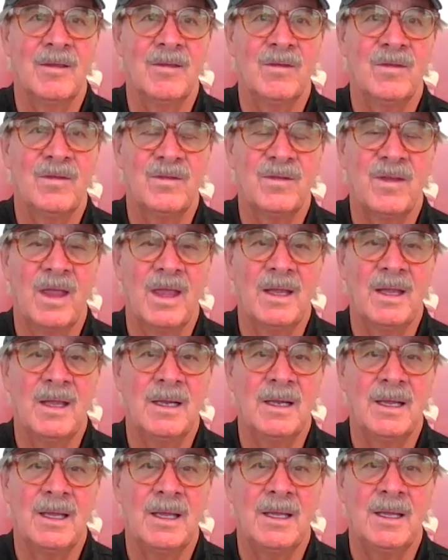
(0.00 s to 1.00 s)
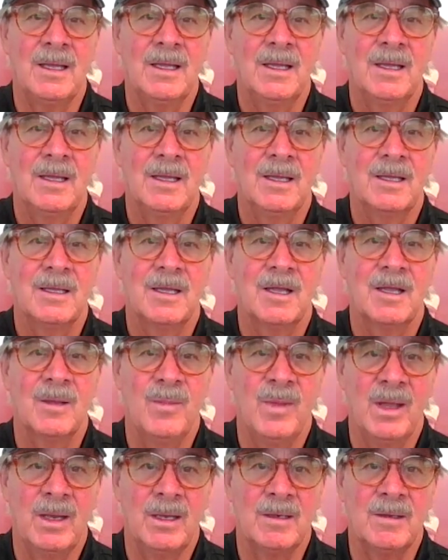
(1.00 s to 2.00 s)
insanely
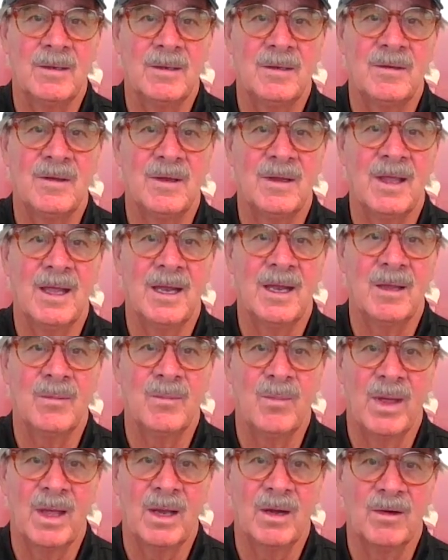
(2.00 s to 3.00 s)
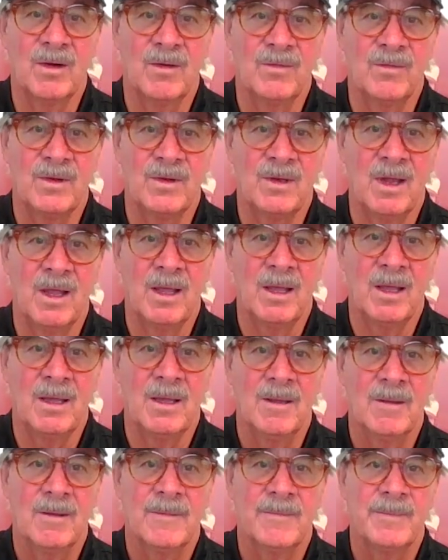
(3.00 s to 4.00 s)
committed to getting better every day.
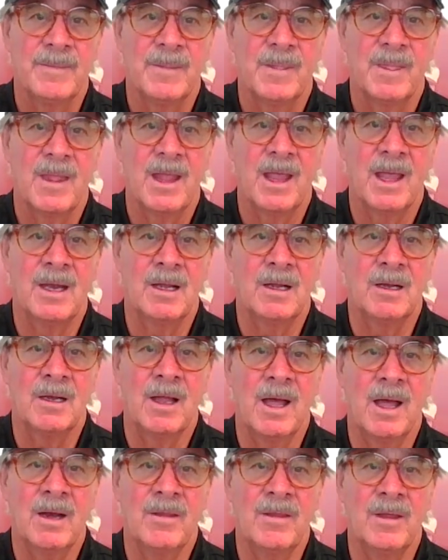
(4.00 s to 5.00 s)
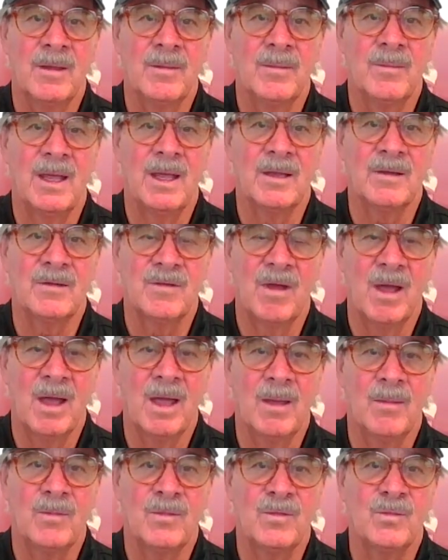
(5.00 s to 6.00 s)
And a lot of them at
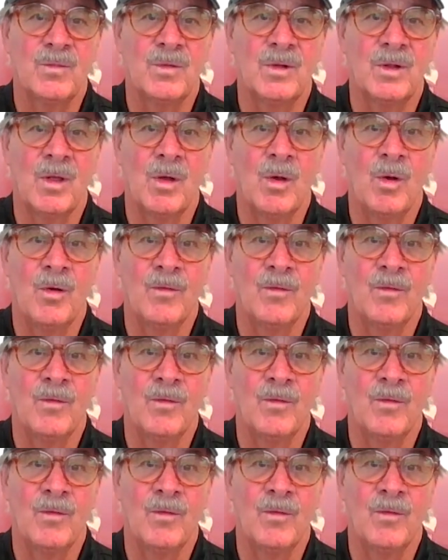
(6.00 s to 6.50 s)
times will